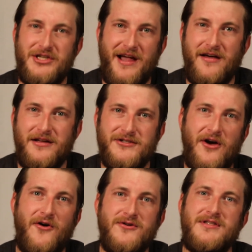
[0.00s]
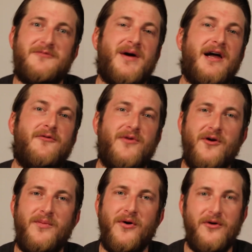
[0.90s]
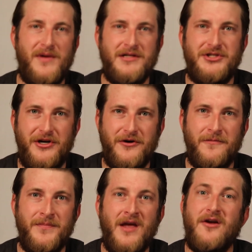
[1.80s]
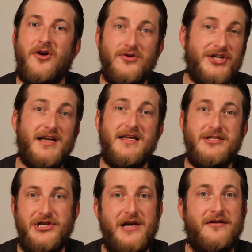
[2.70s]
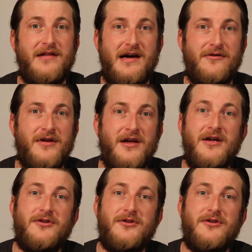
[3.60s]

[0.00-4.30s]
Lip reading: challenge hosted by Real Pokemon Joe. Go check his channel out.